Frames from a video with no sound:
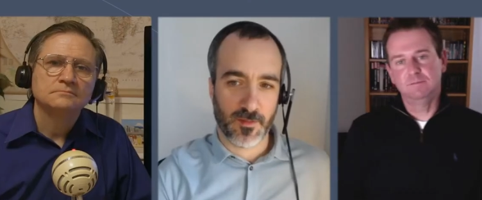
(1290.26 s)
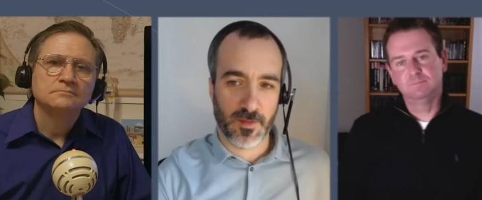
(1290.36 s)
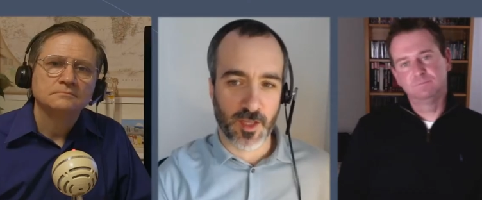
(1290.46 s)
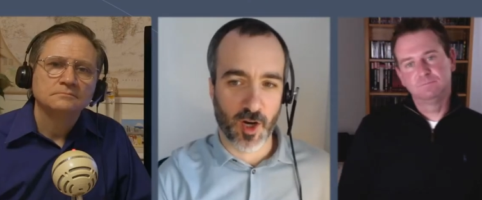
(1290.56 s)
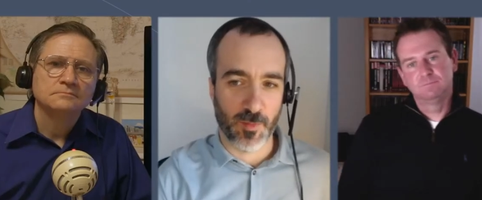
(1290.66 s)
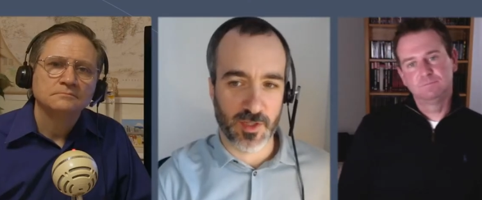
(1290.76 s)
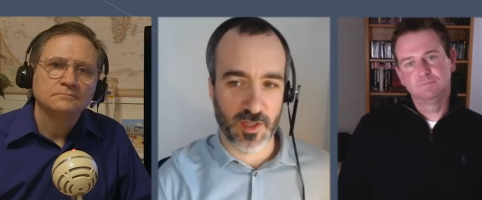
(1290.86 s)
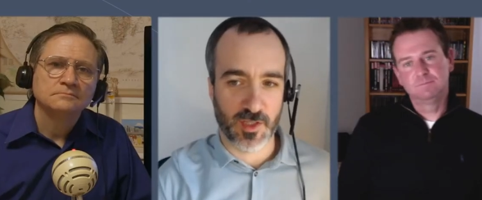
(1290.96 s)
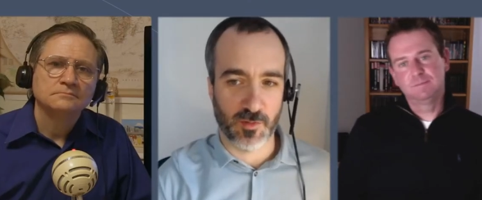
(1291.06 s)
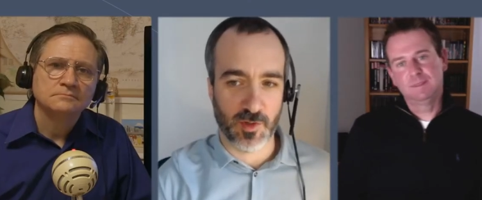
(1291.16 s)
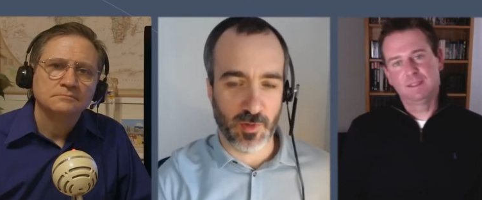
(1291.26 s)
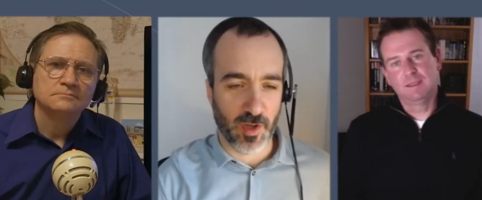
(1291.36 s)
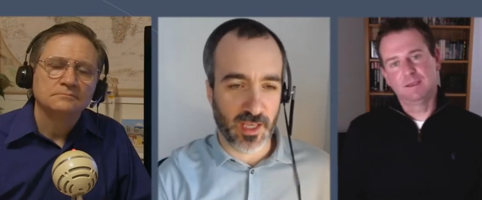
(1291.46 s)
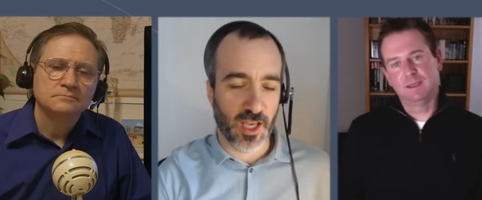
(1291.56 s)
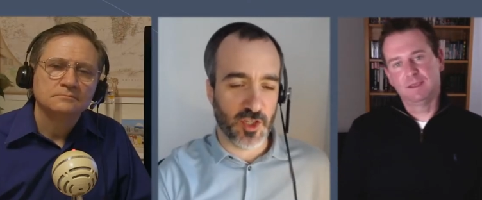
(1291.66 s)
Speaker 1: think in our business it was about
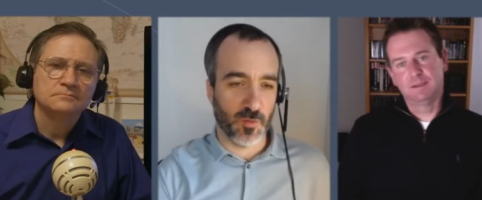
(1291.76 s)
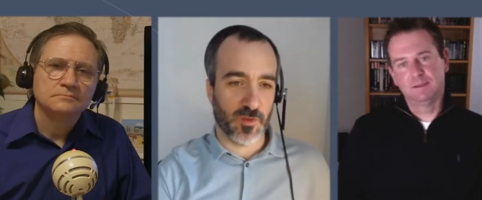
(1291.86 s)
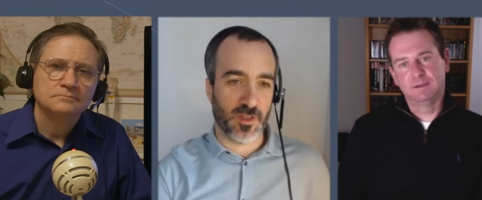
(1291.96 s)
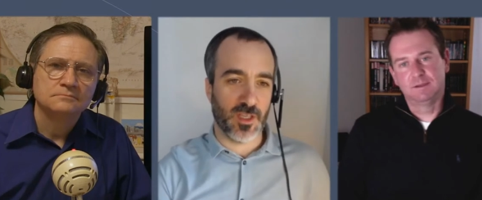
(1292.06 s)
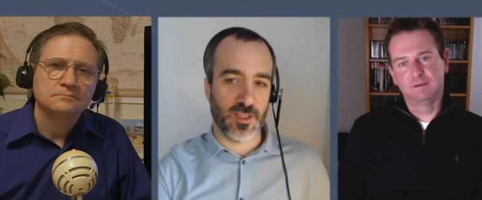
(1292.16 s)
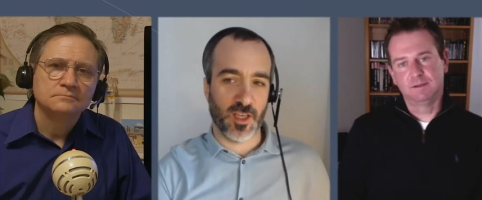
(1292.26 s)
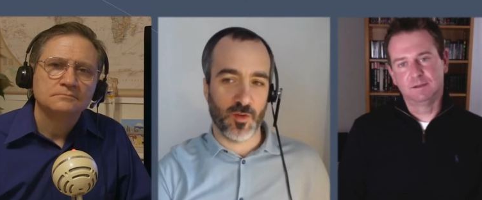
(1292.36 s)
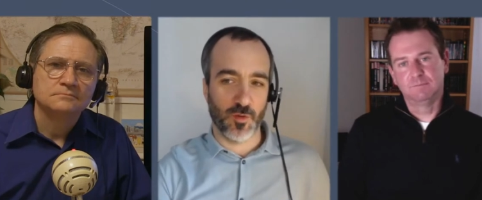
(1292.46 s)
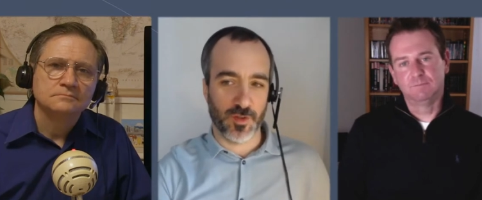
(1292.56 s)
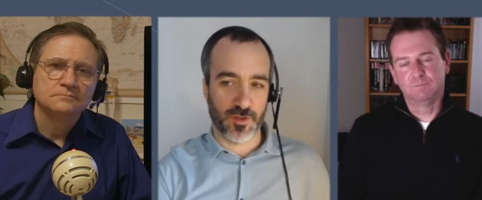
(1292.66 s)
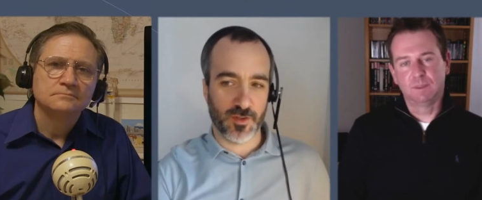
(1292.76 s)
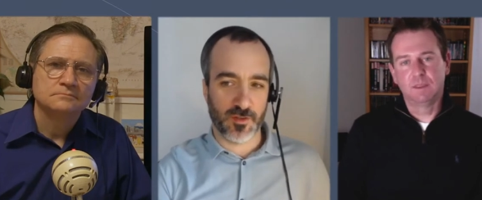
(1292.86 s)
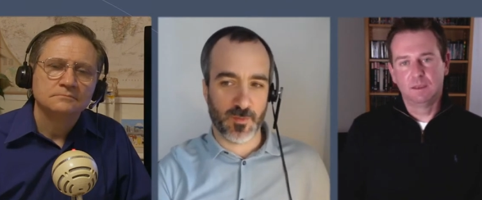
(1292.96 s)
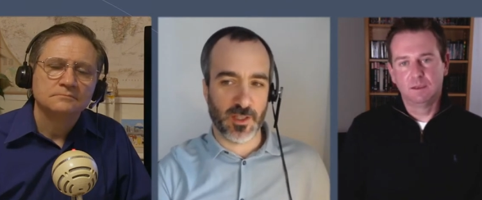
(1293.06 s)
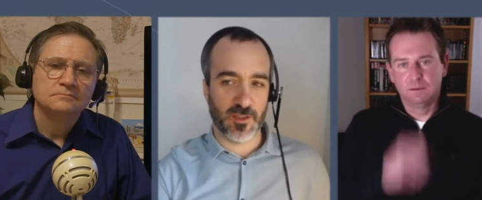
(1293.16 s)
engaging with key stakeholders,
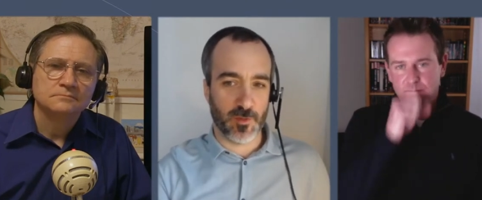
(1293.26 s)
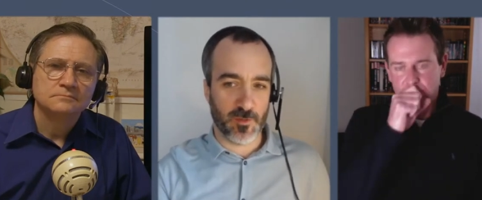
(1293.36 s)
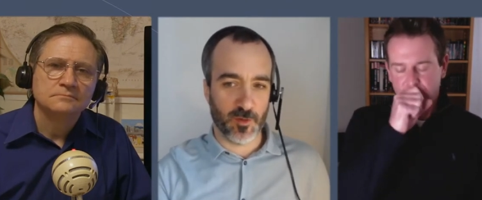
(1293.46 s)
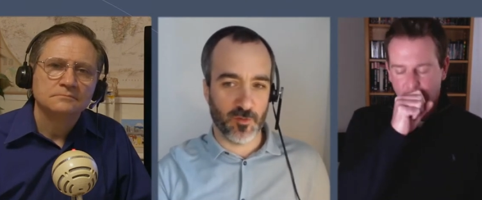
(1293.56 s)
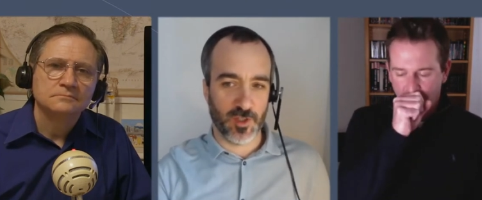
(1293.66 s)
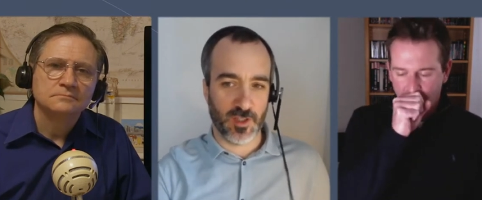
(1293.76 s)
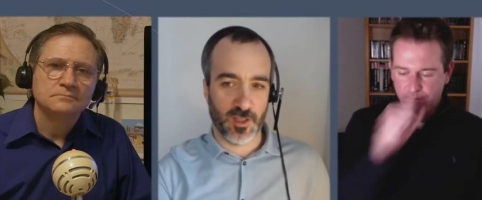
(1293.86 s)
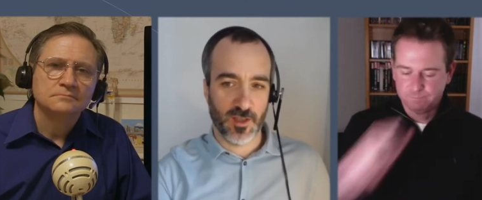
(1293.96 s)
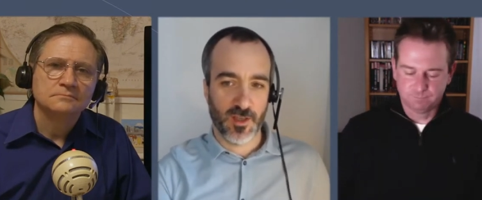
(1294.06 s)
speaking to people really,